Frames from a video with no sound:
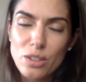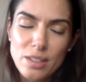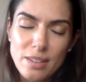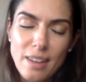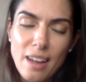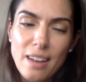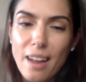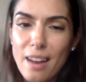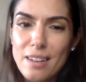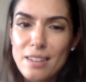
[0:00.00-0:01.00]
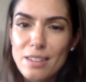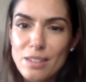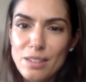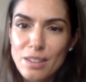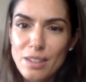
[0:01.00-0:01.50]
they
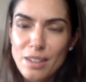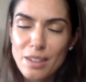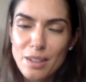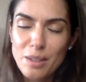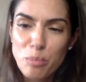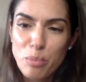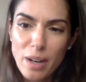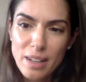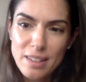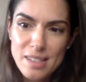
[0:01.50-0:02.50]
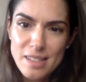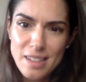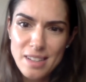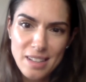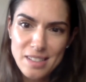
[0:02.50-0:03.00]
can practice
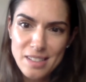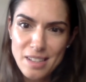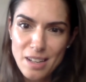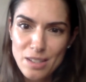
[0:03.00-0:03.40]
exercise,